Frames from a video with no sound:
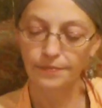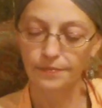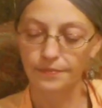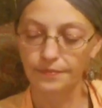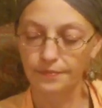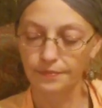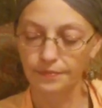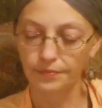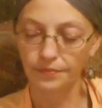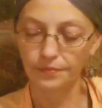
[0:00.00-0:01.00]

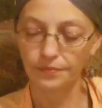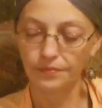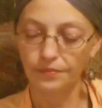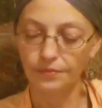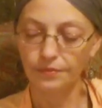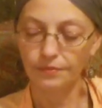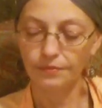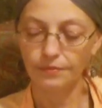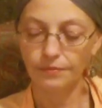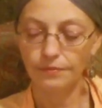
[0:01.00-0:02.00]

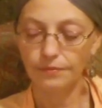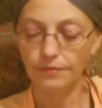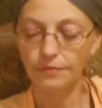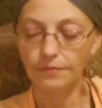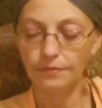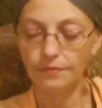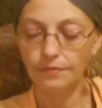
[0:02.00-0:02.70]
No one is speaking in this clip.